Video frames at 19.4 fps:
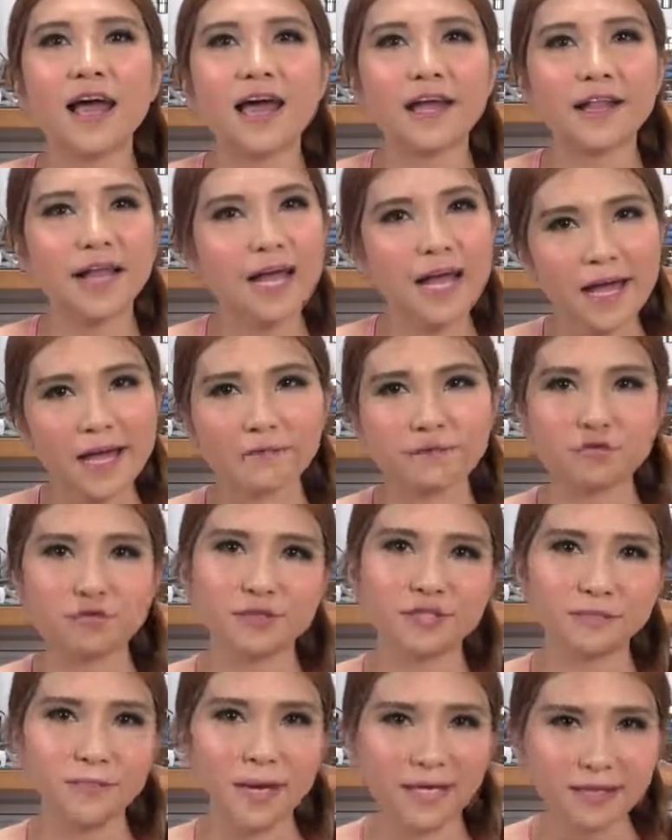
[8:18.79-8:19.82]
and I have to
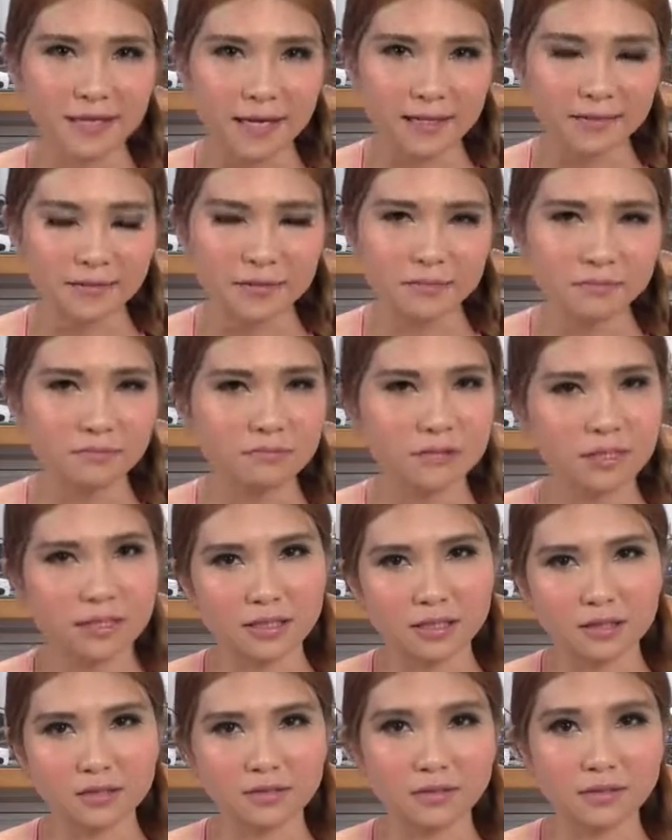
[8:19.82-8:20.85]
respect that,
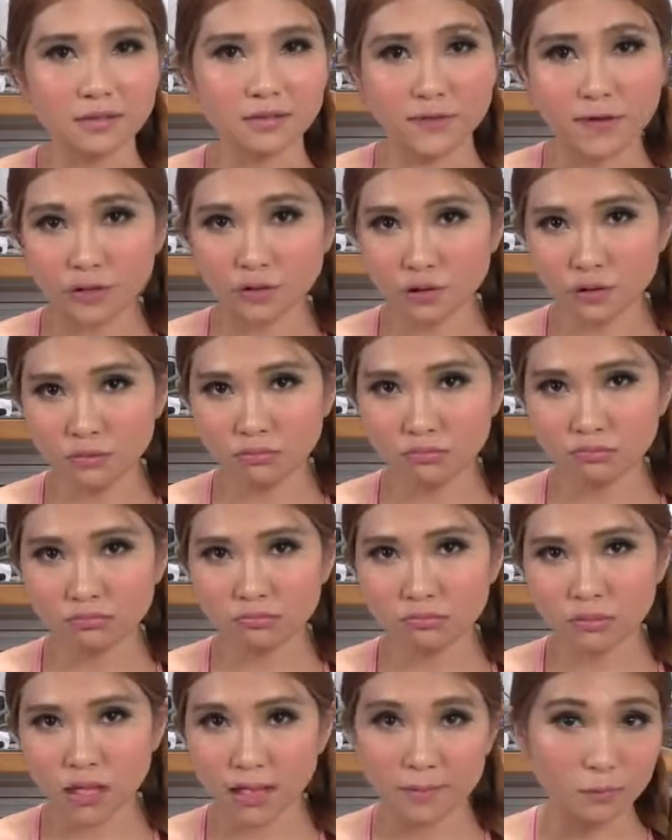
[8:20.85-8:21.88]
because if I don't,
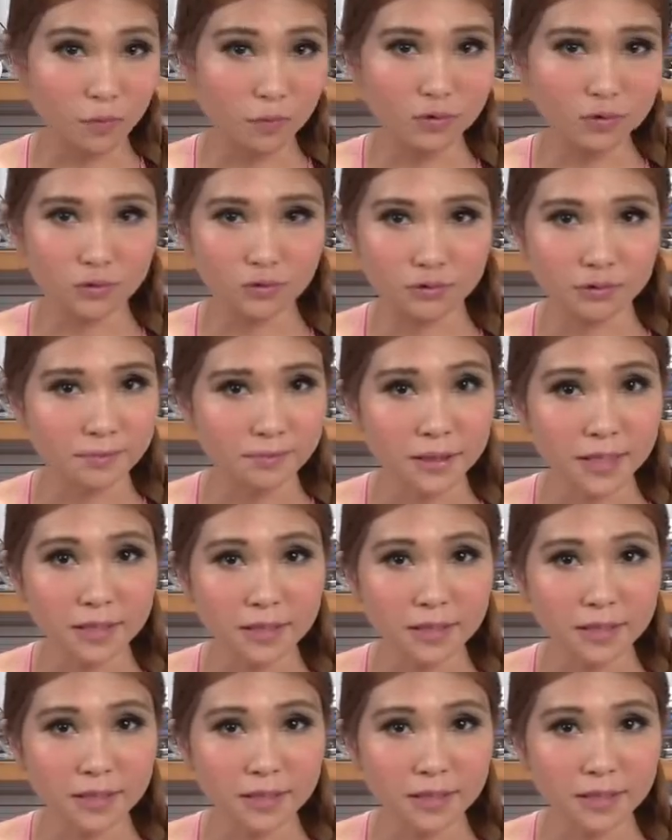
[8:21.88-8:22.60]
I'm going to lose